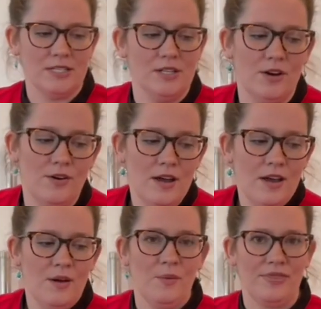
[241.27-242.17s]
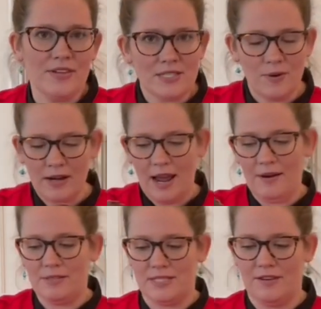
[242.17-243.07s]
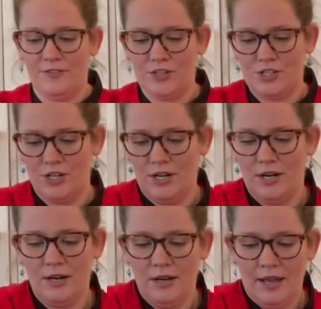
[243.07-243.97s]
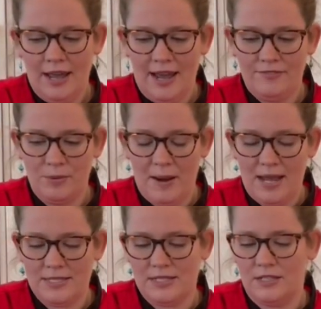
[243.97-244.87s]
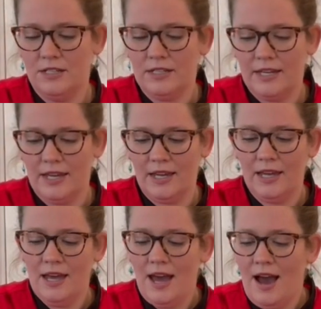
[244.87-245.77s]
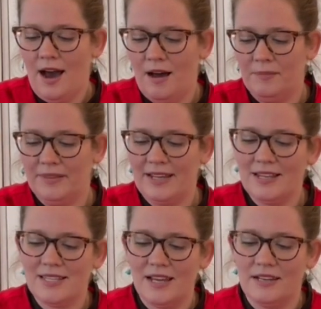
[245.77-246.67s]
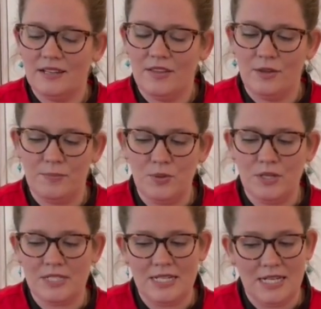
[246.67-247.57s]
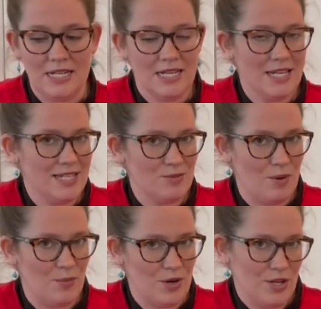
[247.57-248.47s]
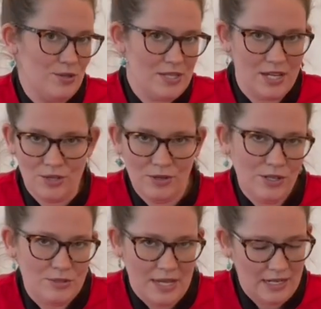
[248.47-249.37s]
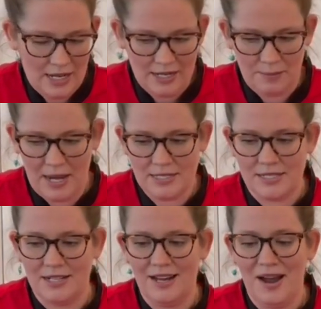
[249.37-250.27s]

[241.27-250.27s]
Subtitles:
So with this one, I would say for sure, have your pasta cooking. Like I said, the bucatini is what we're using. You can use any kind of pasta.